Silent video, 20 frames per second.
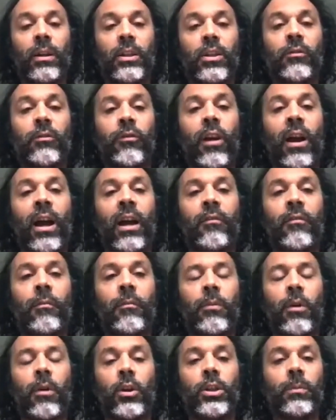thrive and
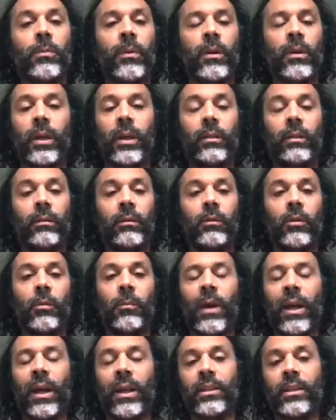prosper in
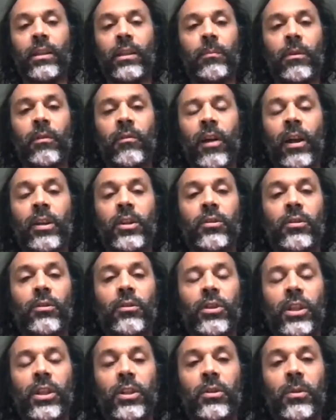competitive professional
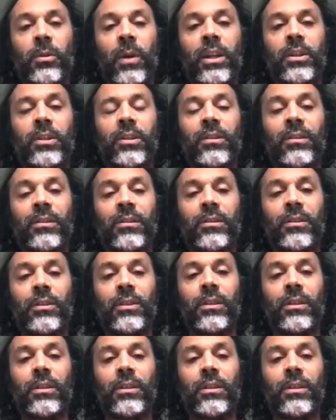situations.